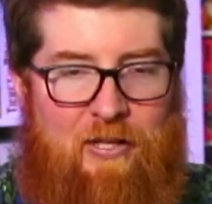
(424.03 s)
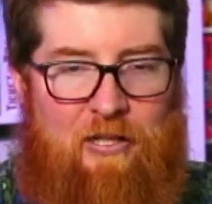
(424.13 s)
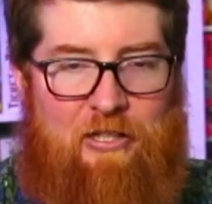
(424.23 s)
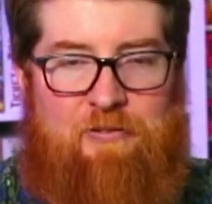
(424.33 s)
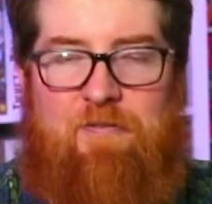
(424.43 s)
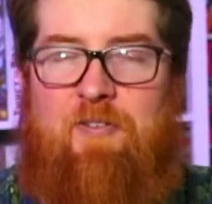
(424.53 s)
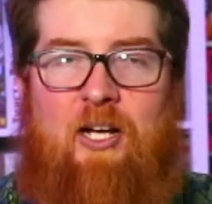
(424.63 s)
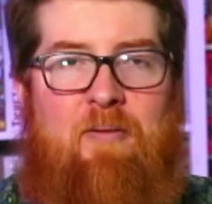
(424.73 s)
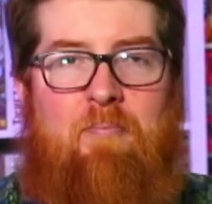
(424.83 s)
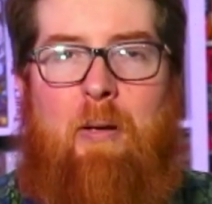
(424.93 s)
lots of
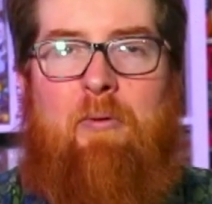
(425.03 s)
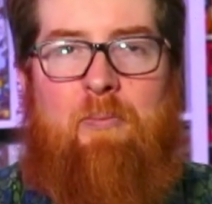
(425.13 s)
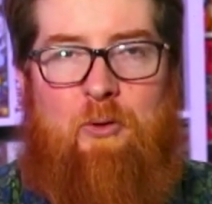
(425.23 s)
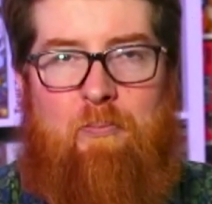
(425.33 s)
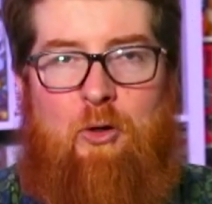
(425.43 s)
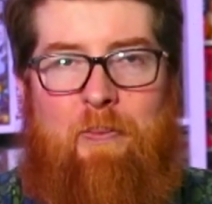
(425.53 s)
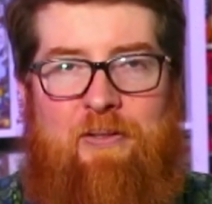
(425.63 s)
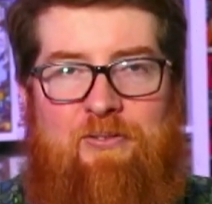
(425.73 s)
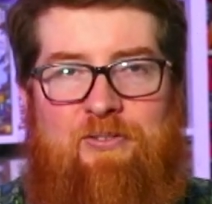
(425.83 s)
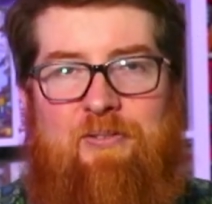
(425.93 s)
fun, memorable
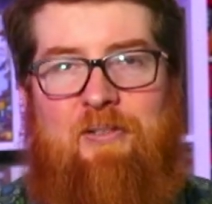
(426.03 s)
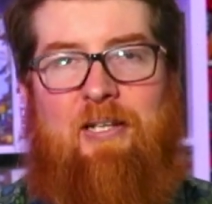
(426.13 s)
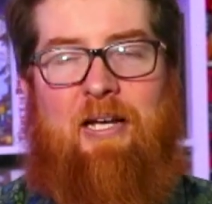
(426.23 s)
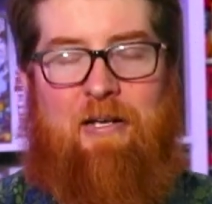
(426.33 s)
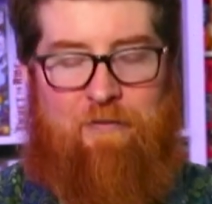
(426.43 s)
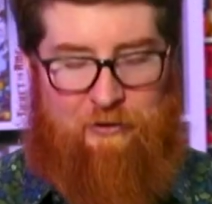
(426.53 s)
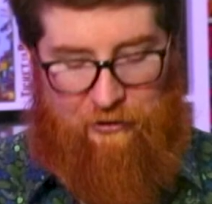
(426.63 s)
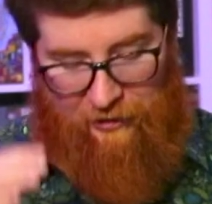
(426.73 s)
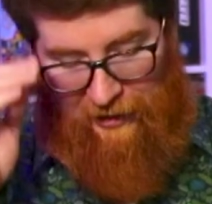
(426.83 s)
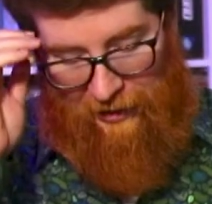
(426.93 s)
moments
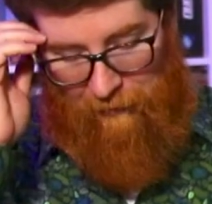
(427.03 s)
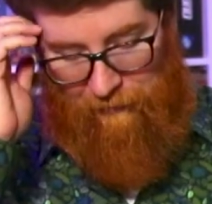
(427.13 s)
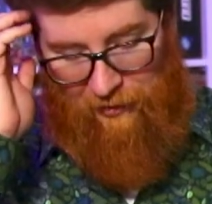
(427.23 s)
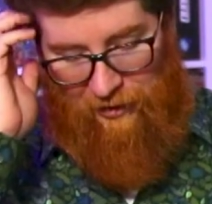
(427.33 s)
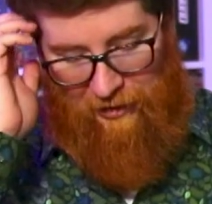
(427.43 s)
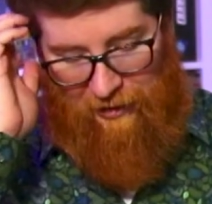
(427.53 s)
throughout the game.